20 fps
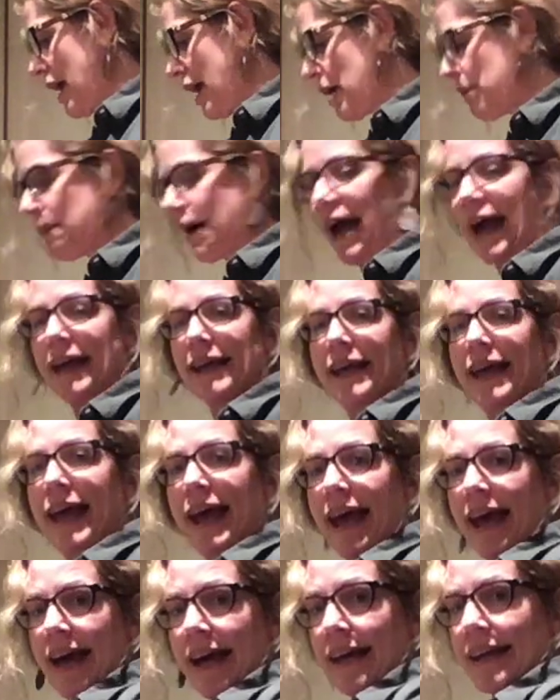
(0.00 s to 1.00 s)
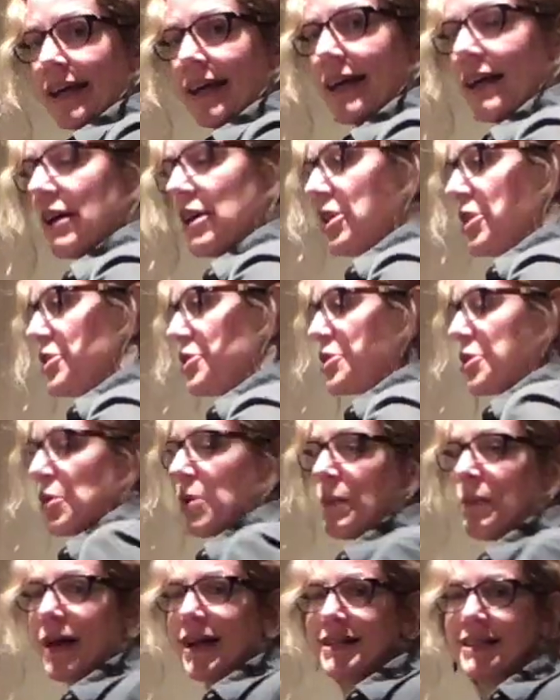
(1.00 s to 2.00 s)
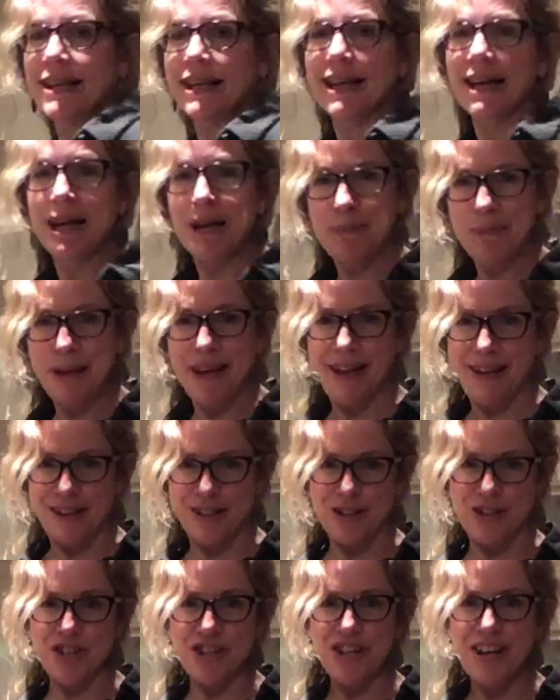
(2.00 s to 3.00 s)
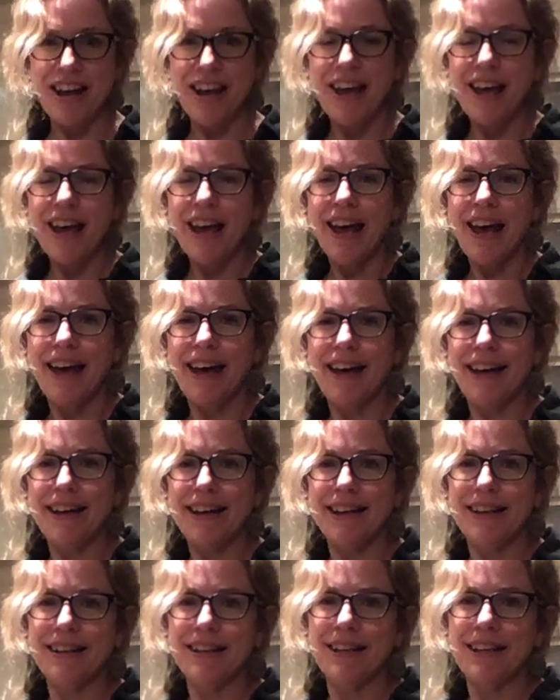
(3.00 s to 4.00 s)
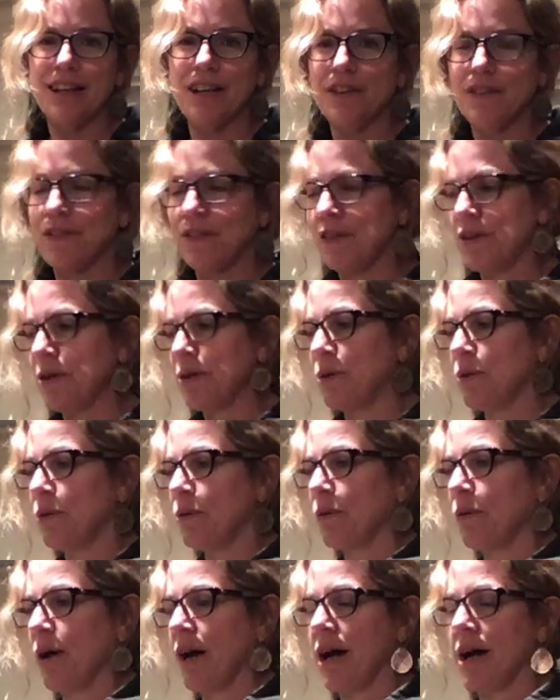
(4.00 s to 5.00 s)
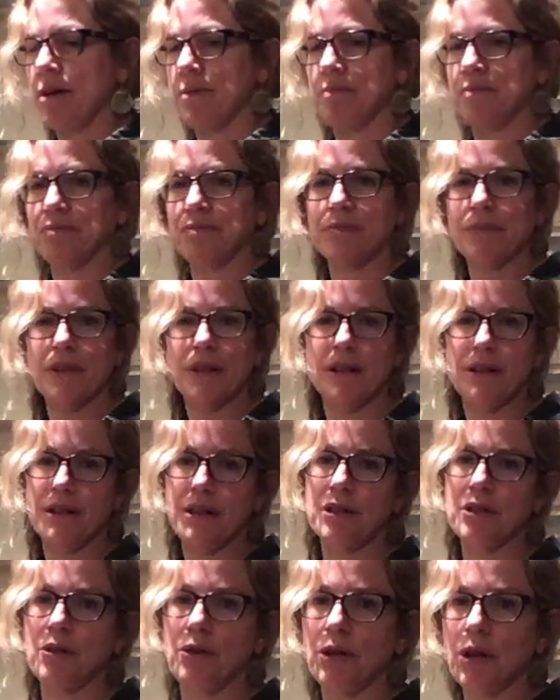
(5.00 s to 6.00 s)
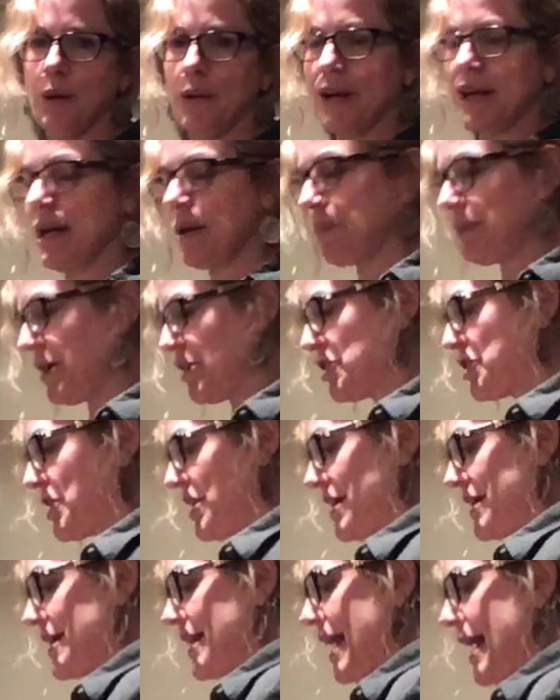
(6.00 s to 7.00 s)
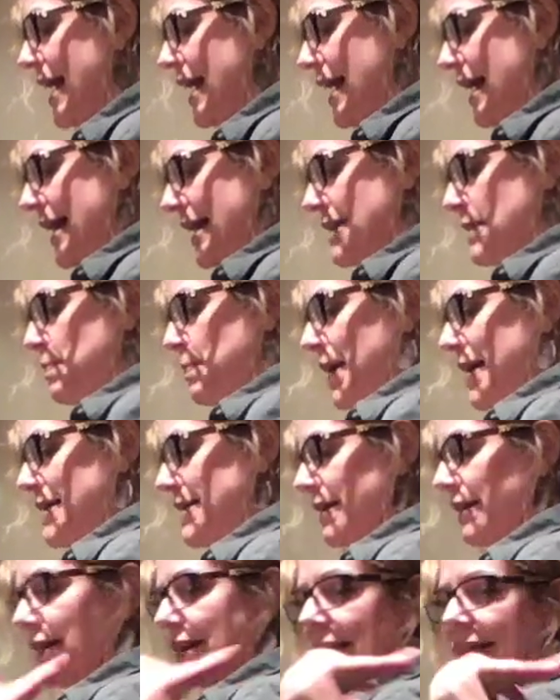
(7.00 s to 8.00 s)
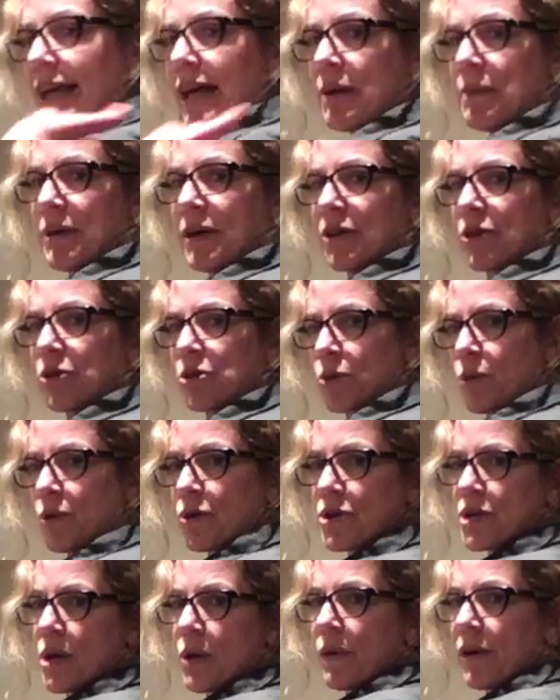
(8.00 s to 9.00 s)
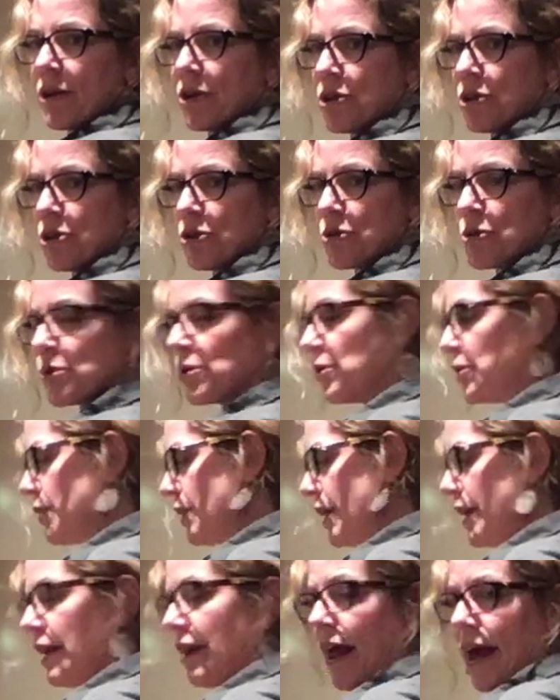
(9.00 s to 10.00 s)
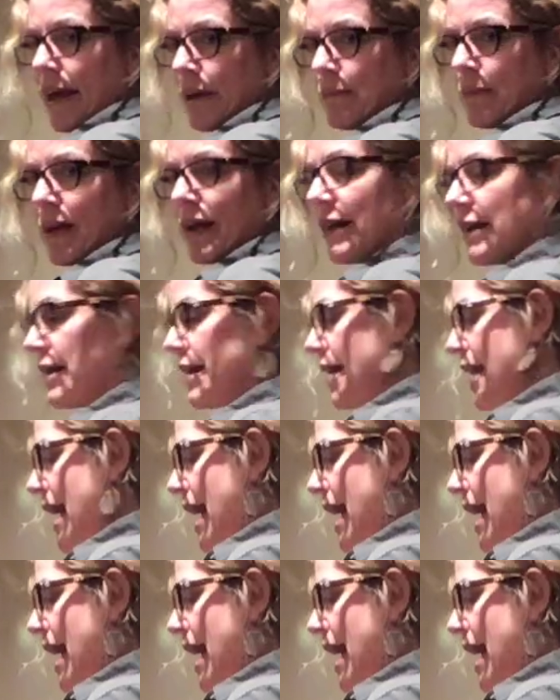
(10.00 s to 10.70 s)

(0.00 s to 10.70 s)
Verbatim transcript: um, I can do a basic hip hinge. And if you um, don't know what a hip hinge is, it's basically keeping your torso in neutral alignment